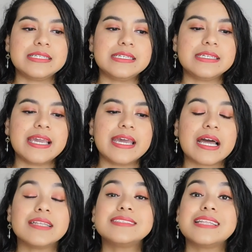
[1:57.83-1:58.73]
he
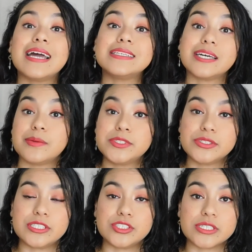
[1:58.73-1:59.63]
cannot stand up
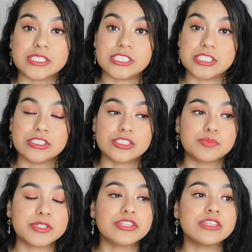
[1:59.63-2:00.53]
to the drug dealer's
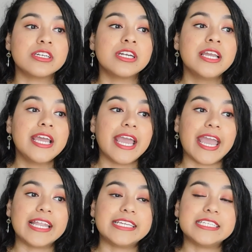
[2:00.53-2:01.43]
brother,
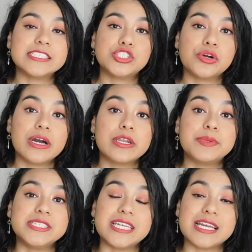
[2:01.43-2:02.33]
and he doesn't know how to
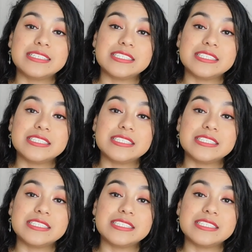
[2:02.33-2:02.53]
protect his